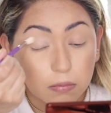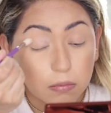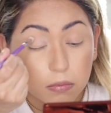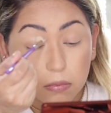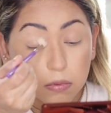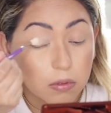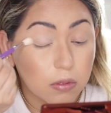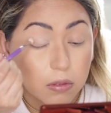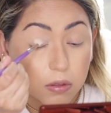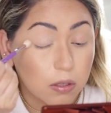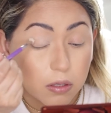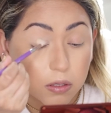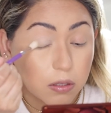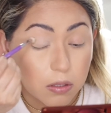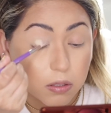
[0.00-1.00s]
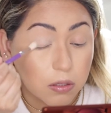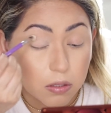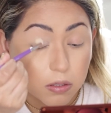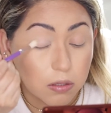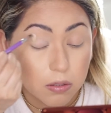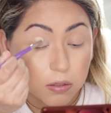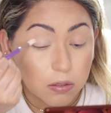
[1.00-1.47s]
And the brush
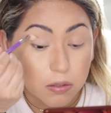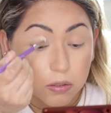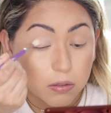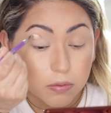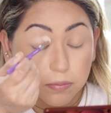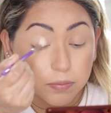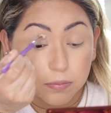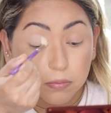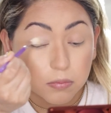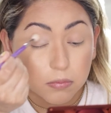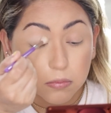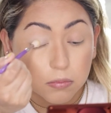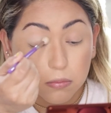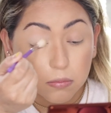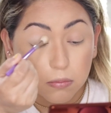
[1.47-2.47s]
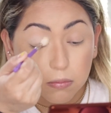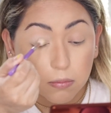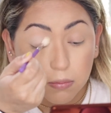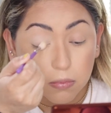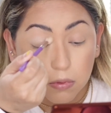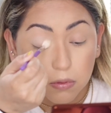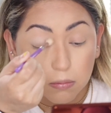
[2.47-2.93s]
is not picking up a
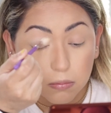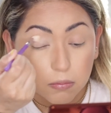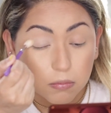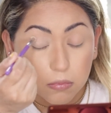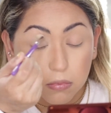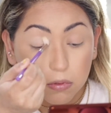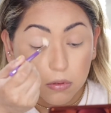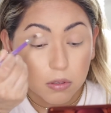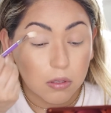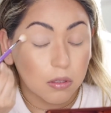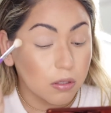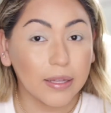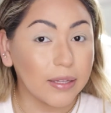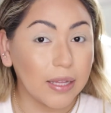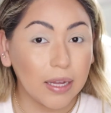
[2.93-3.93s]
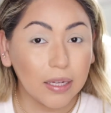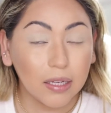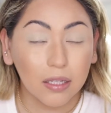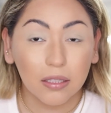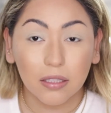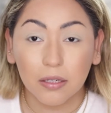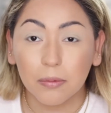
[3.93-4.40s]
lot of color. That
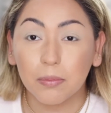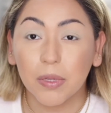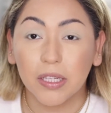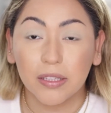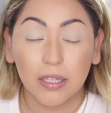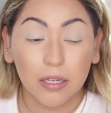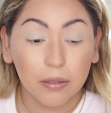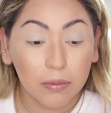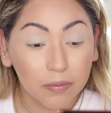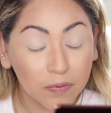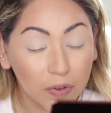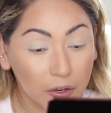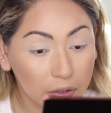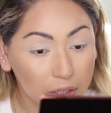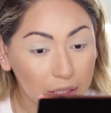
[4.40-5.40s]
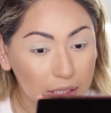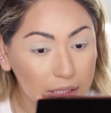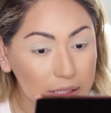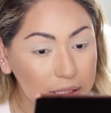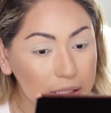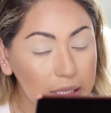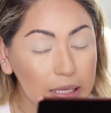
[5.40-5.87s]
color blended very
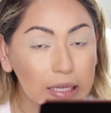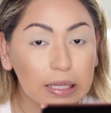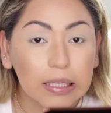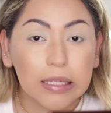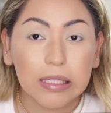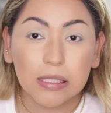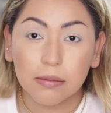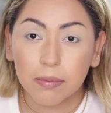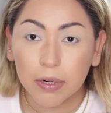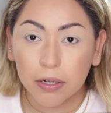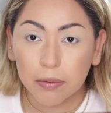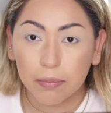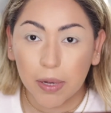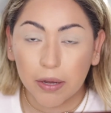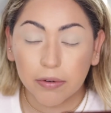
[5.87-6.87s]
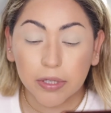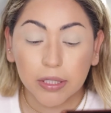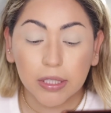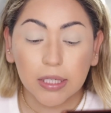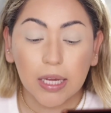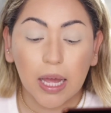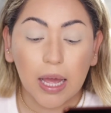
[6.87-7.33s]
nicely. It is very
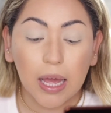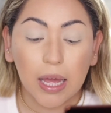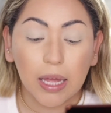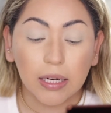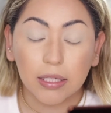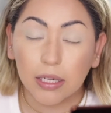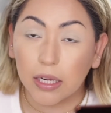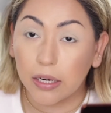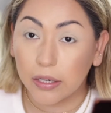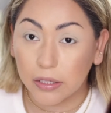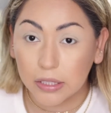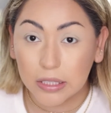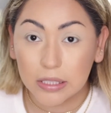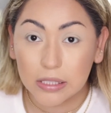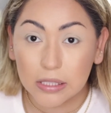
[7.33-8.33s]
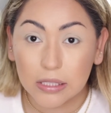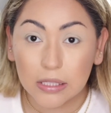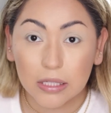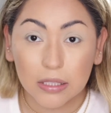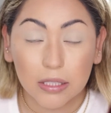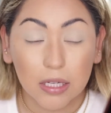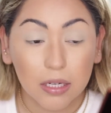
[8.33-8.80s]
powdery and there is
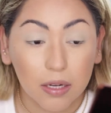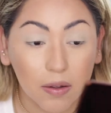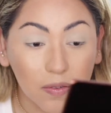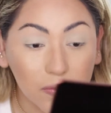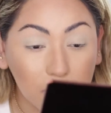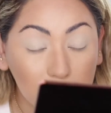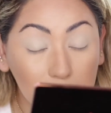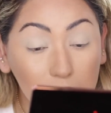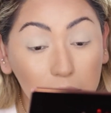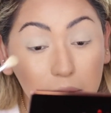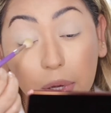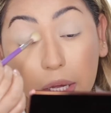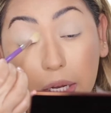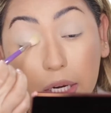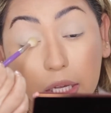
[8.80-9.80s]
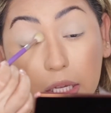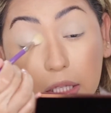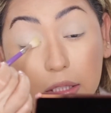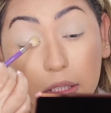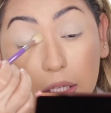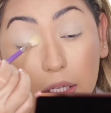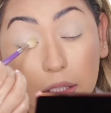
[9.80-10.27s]
a ton of fallout, but
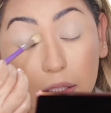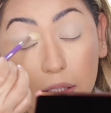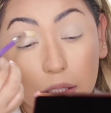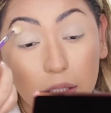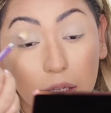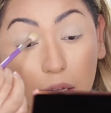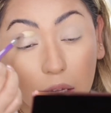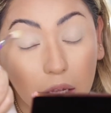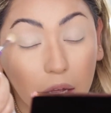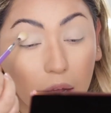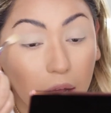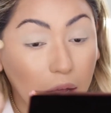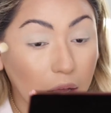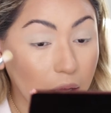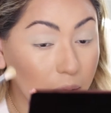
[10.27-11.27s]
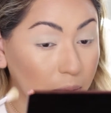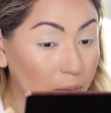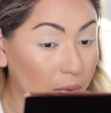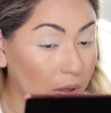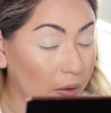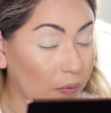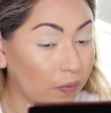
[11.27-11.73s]
it does look
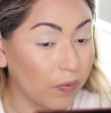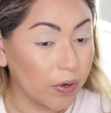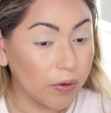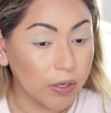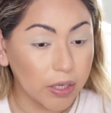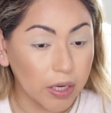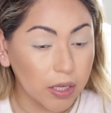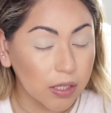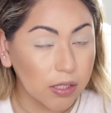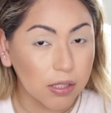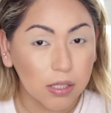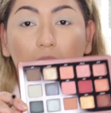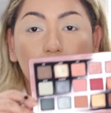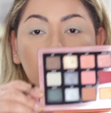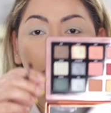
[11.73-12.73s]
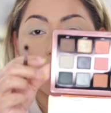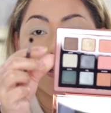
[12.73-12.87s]
very nice. Now for the